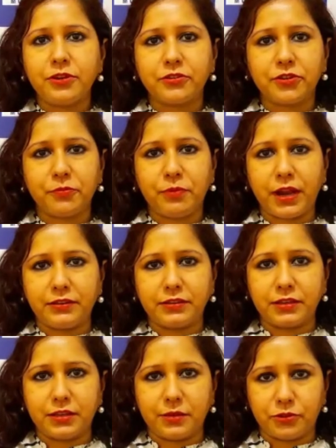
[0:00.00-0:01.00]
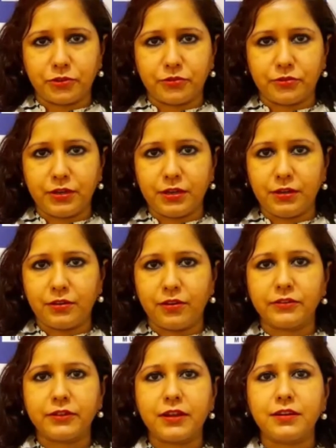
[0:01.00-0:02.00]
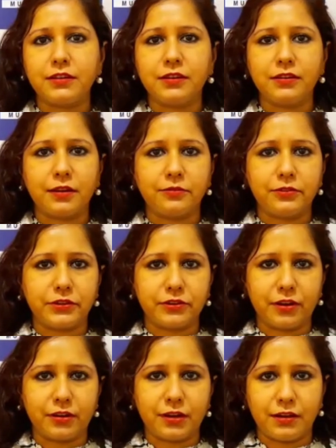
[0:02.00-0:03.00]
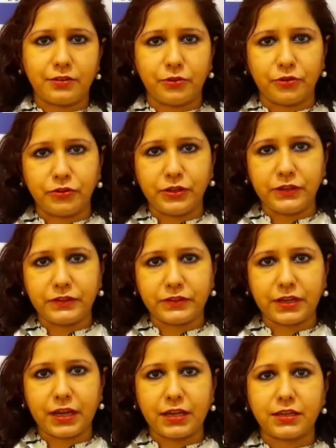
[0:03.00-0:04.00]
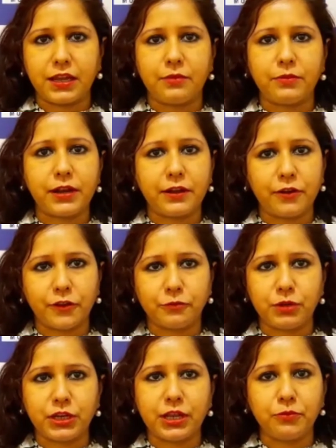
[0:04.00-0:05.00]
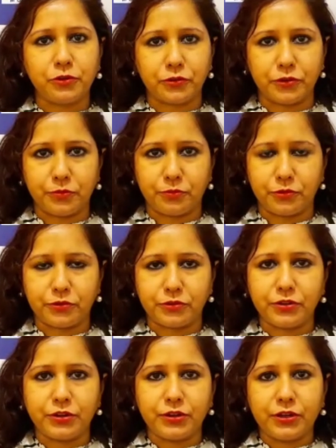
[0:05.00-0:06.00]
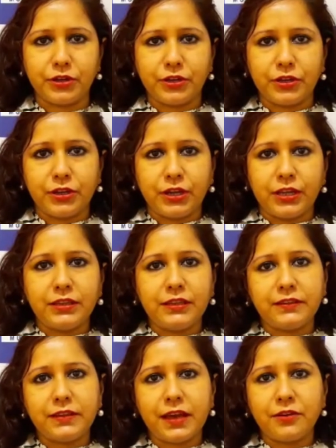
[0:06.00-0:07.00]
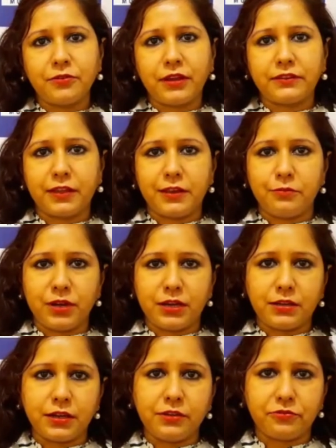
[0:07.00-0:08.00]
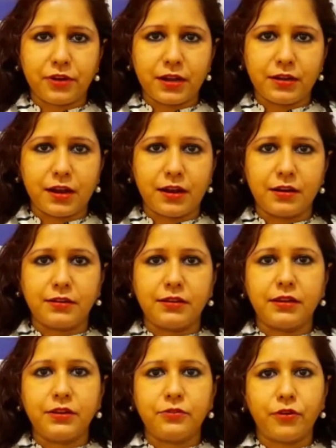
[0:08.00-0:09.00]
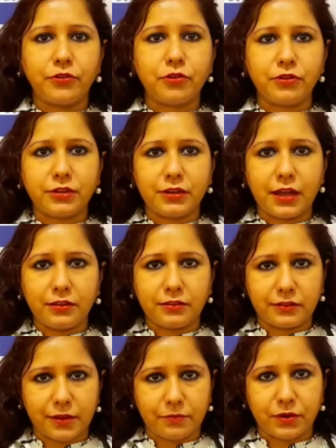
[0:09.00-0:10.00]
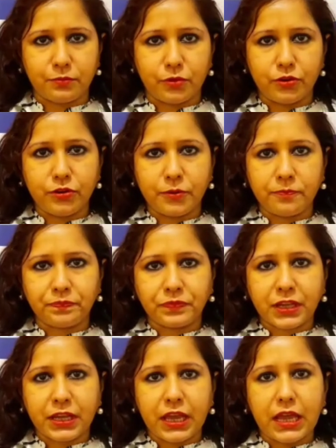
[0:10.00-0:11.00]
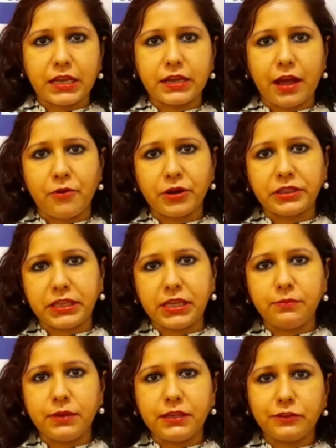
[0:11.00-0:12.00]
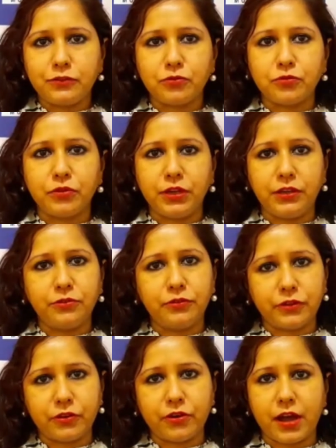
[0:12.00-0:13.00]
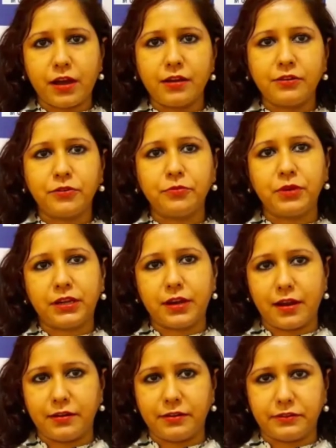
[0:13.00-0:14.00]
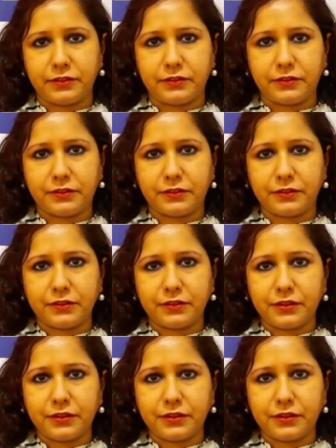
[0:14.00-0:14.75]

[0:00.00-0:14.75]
Dr. Parijat Deb Chowdhury, Consultant Interventional Cardiologist at AMRI Hospital, Mukundapur. This year we are celebrating World Heart Day on 29th September and our theme is to use your heart to beat heart disease.